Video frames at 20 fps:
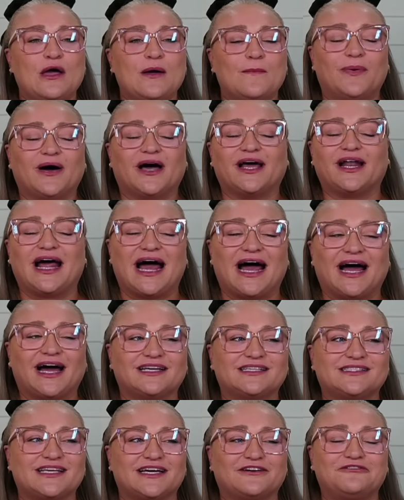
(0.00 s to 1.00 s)
but
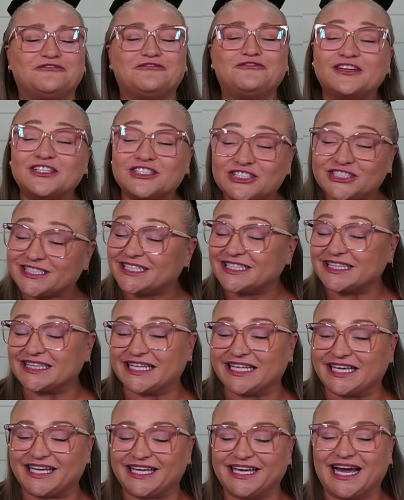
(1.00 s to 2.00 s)
as
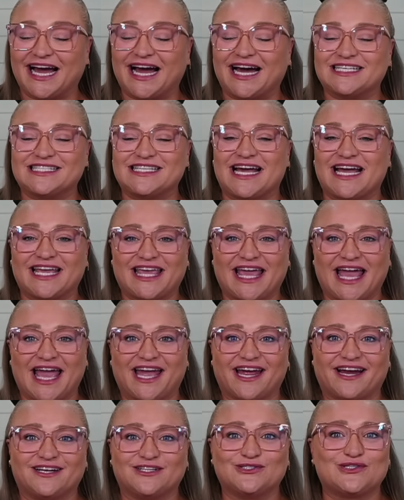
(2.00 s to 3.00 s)
efficiently as I
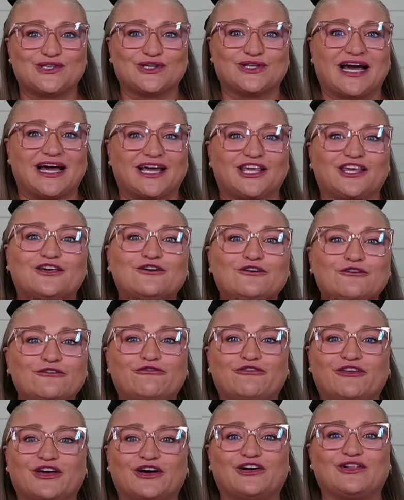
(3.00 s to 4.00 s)
can so that you
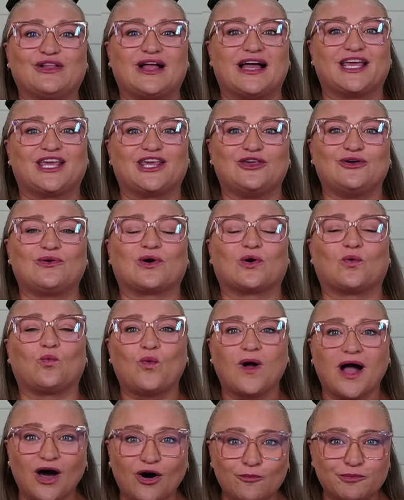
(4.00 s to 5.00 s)
feel like you are
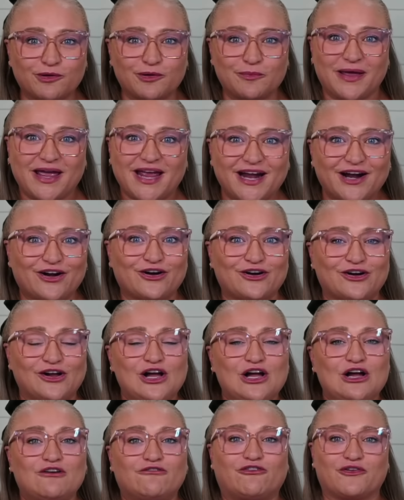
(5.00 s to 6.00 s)
well prepared
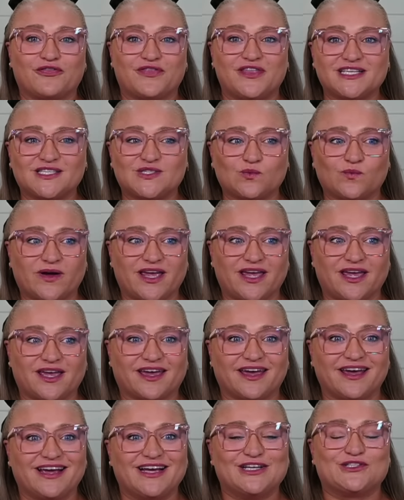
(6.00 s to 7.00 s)
for this week
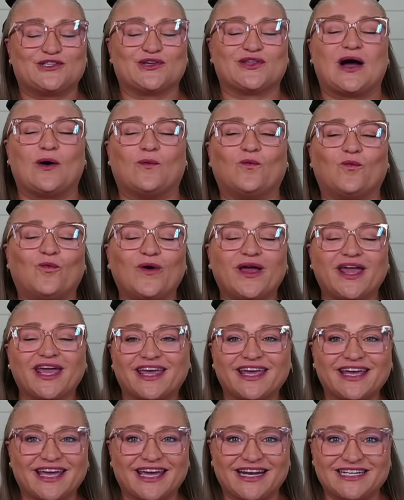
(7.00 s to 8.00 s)
so that we
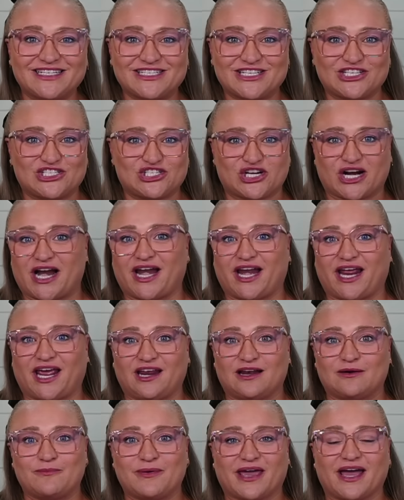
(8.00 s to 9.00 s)
can get into the
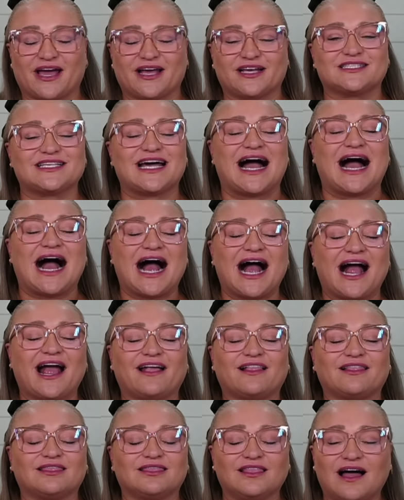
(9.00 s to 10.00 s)
training, because
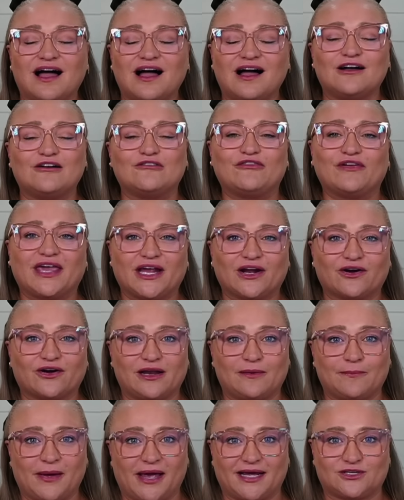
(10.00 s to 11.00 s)
I love
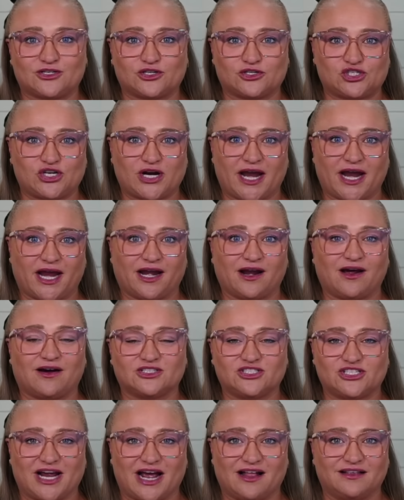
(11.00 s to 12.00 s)
hearing Pedro train on
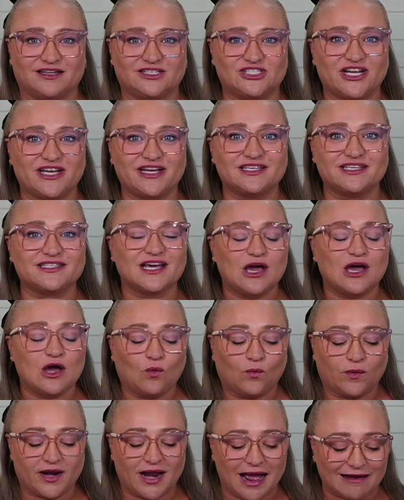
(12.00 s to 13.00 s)
challenges.
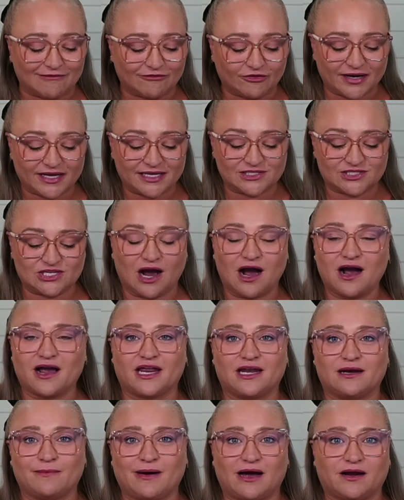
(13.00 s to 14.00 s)
Whenever he's
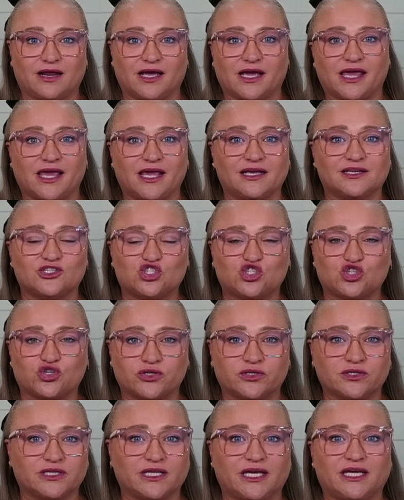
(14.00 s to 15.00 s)
talking about it, he is
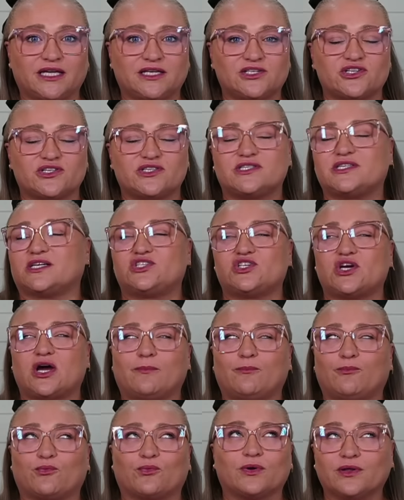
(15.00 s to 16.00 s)
truly just such a
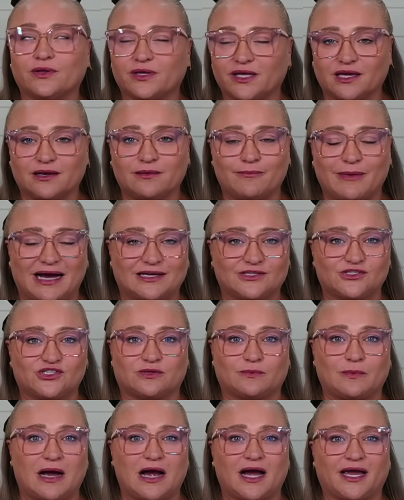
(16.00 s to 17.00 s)
brilliant
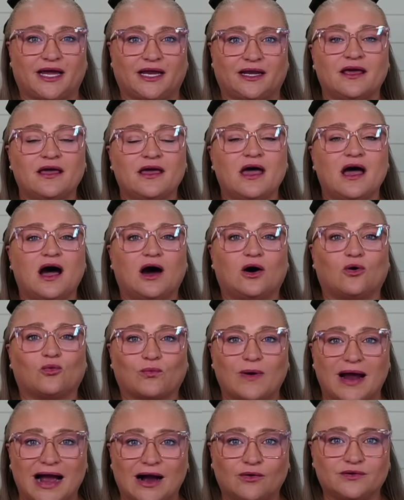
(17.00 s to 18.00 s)
mastermind
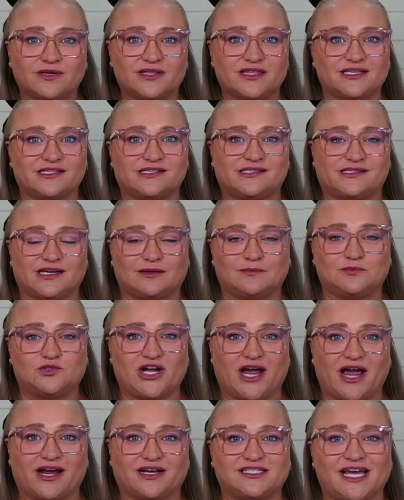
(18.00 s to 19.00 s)
around this
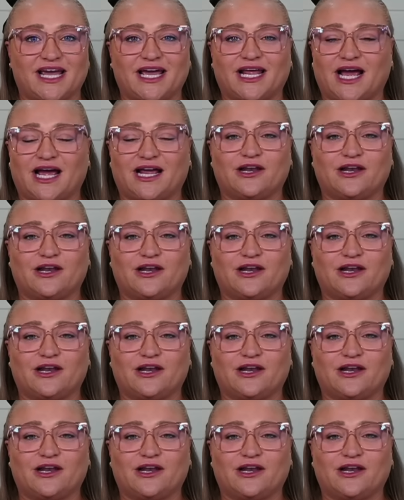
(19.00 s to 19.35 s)
subject. And I